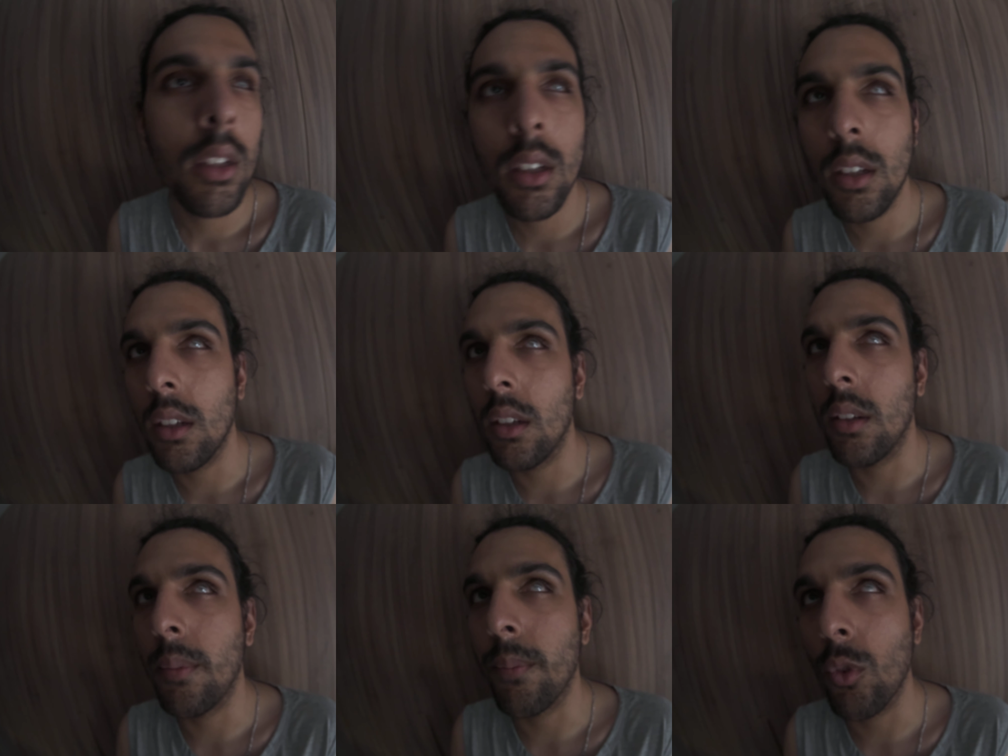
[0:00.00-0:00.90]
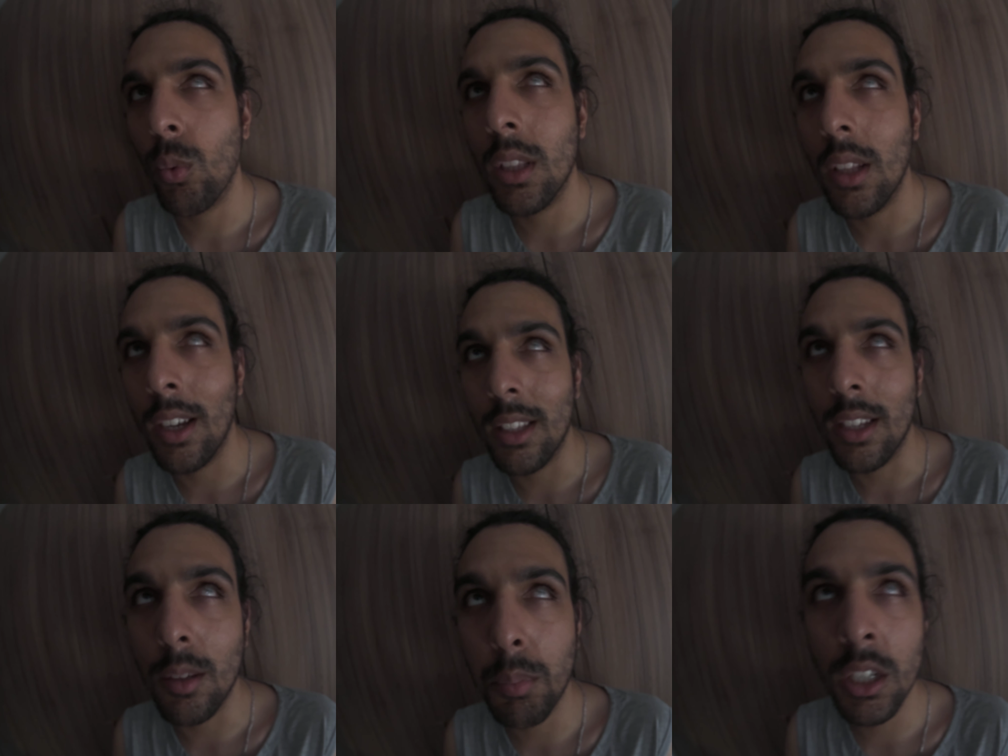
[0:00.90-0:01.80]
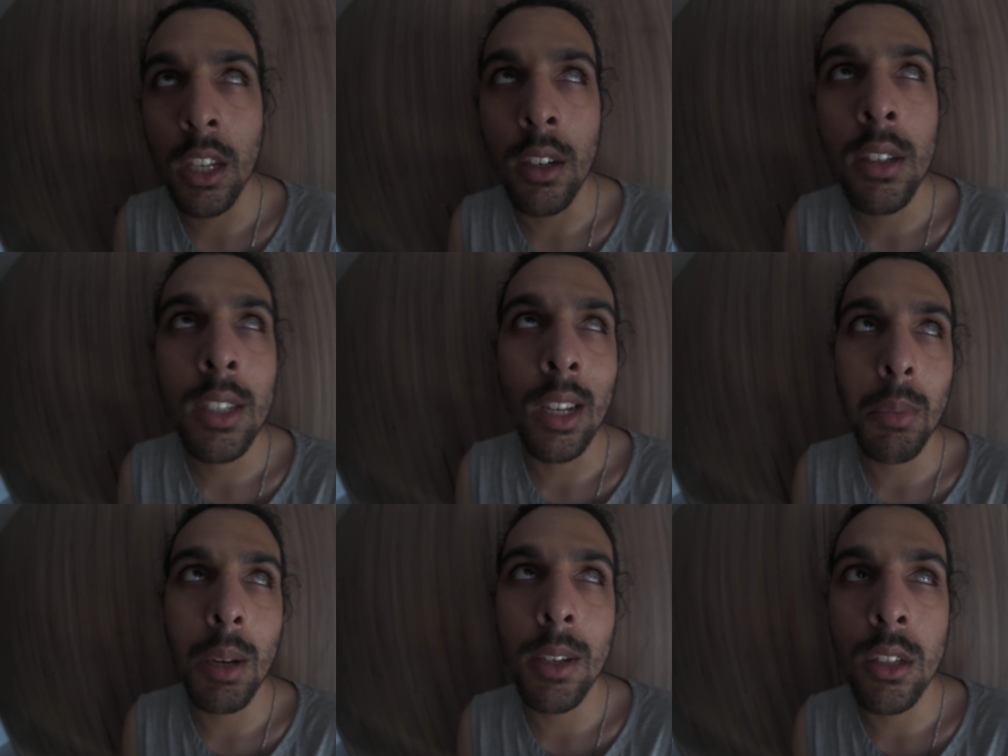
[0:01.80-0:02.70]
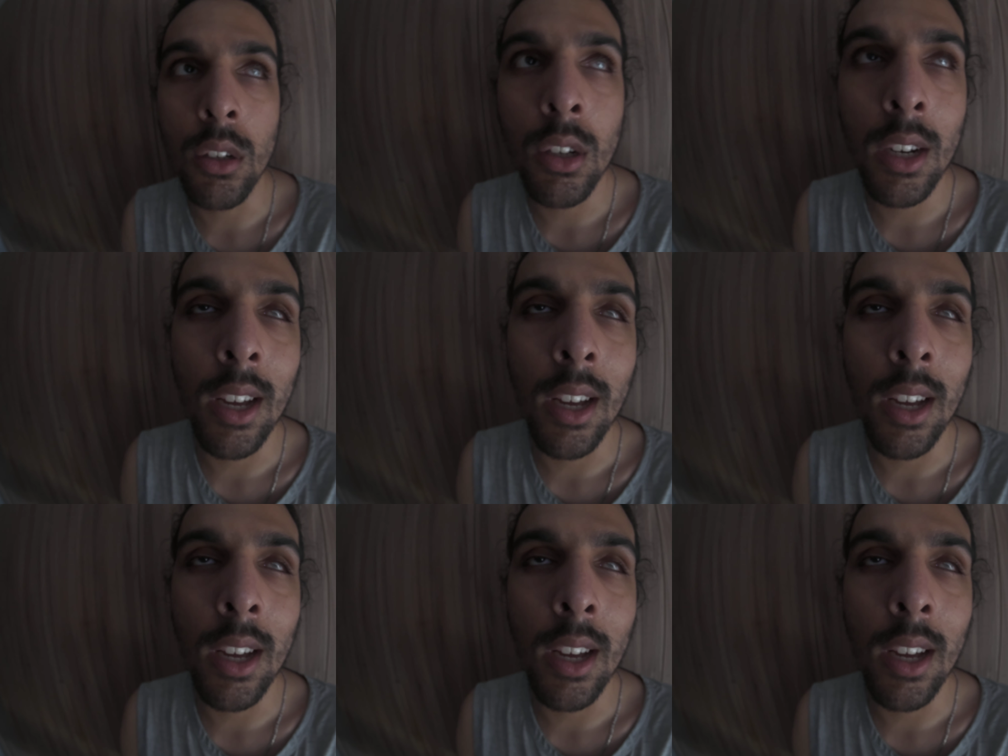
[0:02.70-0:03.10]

the Peggear 10mm